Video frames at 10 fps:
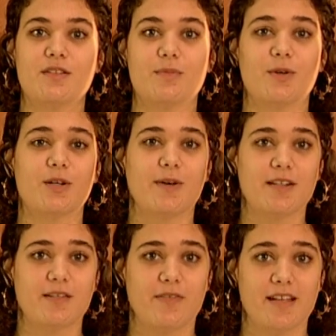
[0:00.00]
learn more
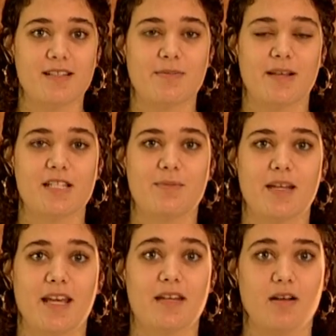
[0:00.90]
about advanced
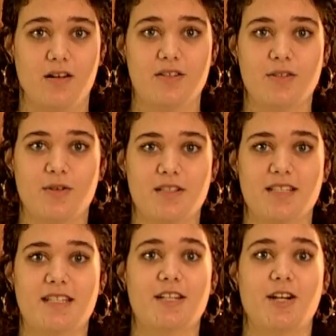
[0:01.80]
placement and honors
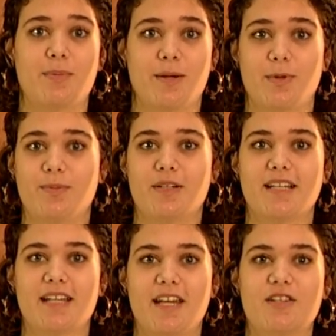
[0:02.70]
courses here at Pebblebrook?
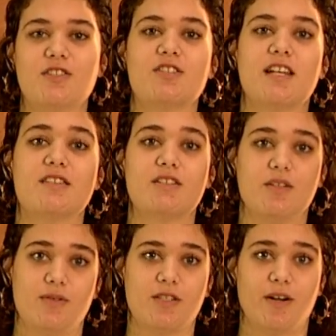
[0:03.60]
Here's your chance to
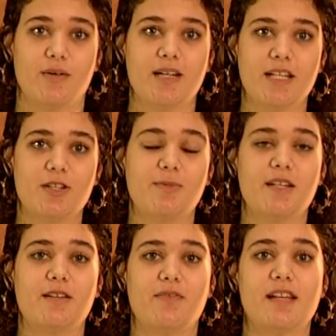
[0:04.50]
do so. There'll be
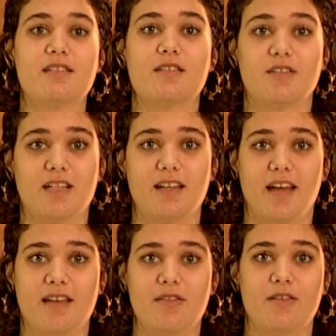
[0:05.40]
an advanced learning
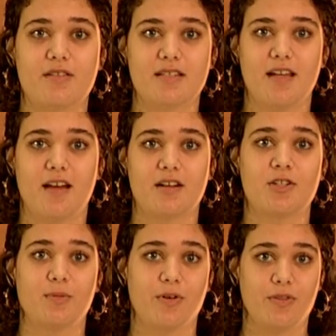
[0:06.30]
night Thursday,
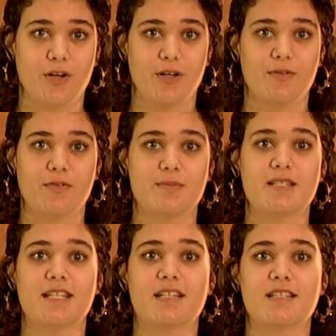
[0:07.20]
October 3rd from
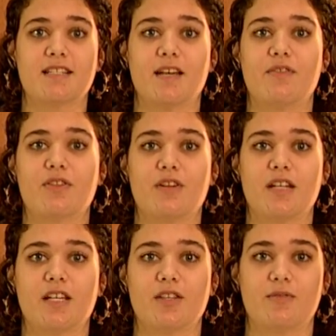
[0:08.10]
6 to
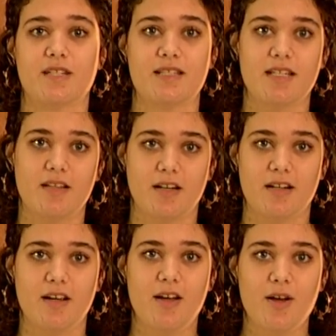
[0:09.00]
7.30 in the Reese Theater.
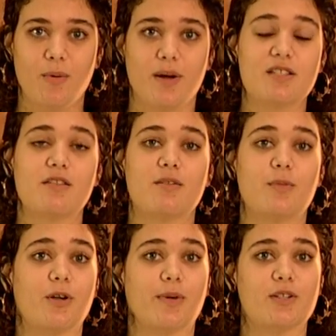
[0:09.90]
Want to learn
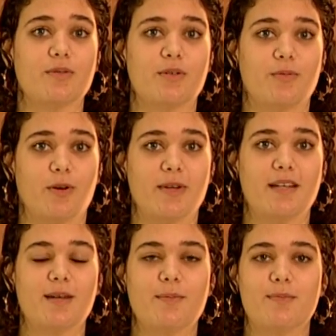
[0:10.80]
more about dual
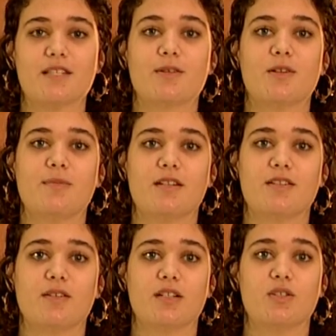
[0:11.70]
enrollment? Ms. Goldman
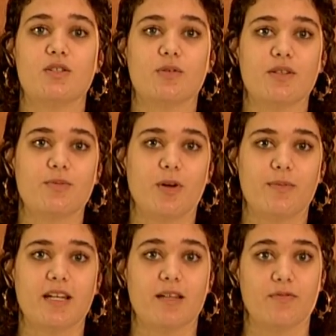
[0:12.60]
is holding dual
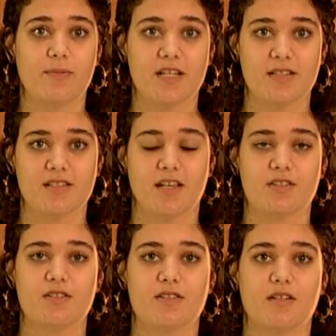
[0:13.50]
enrollment information
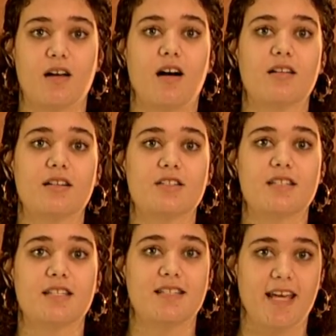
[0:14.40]
sessions during all
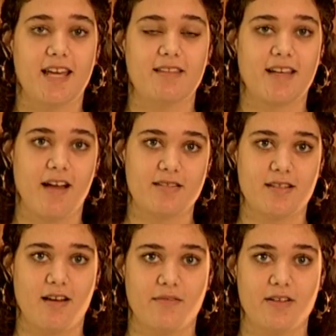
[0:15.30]
lunches today in the
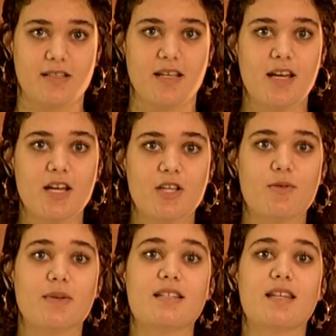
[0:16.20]
counseling office.
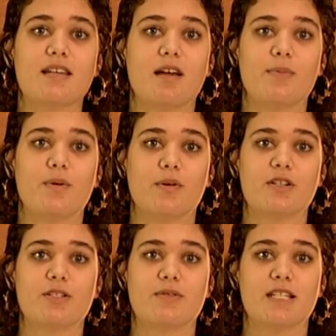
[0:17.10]
You must sign up in
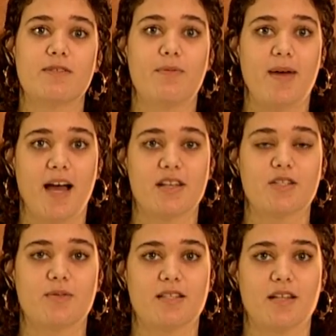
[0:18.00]
order to receive a pass
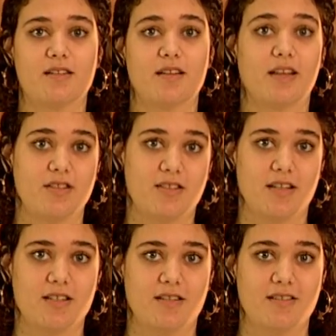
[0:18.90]
to attend the lunch
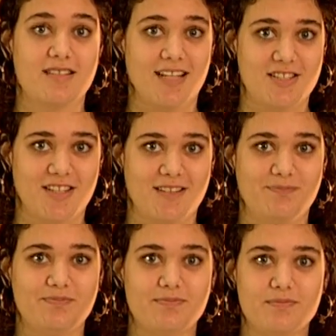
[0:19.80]
session.
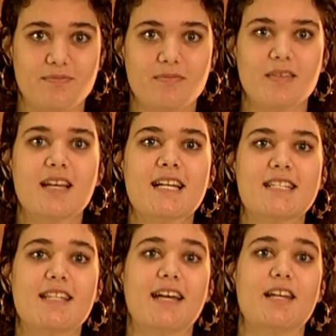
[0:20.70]
session.
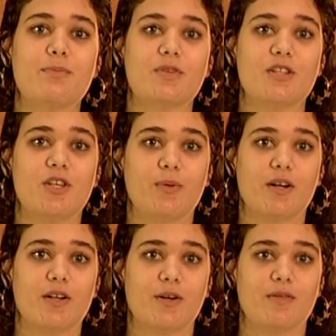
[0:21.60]
Sign up with the
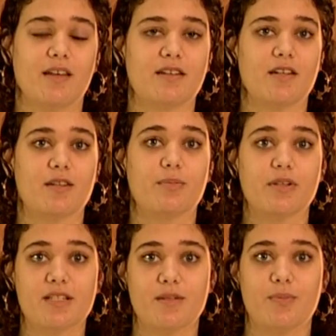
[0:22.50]
QR code that is on the
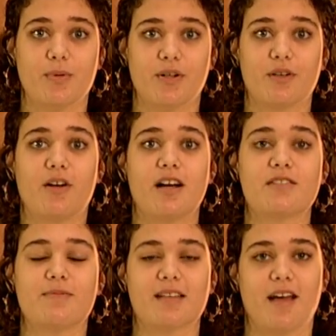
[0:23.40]
bulletin board
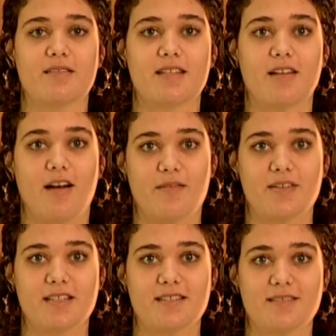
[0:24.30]
across from the counseling
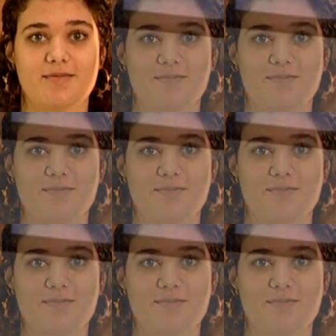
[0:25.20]
office.